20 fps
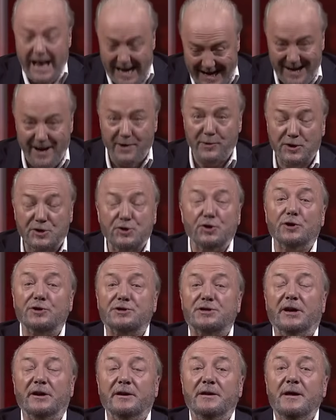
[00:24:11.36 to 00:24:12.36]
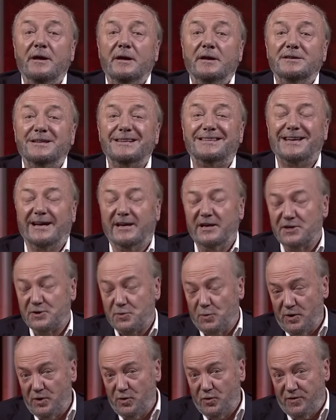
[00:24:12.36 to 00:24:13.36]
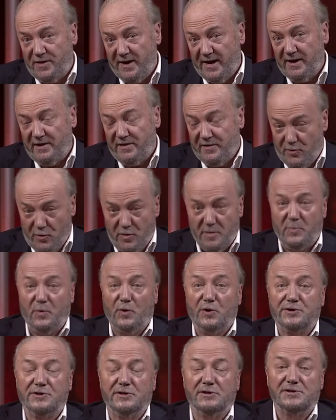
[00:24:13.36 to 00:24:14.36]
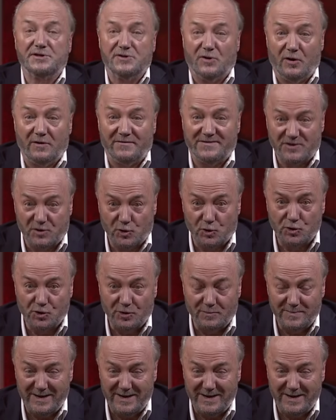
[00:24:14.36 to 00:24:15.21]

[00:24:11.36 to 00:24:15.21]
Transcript: And now it's your turn to tell us what you think through the portals of social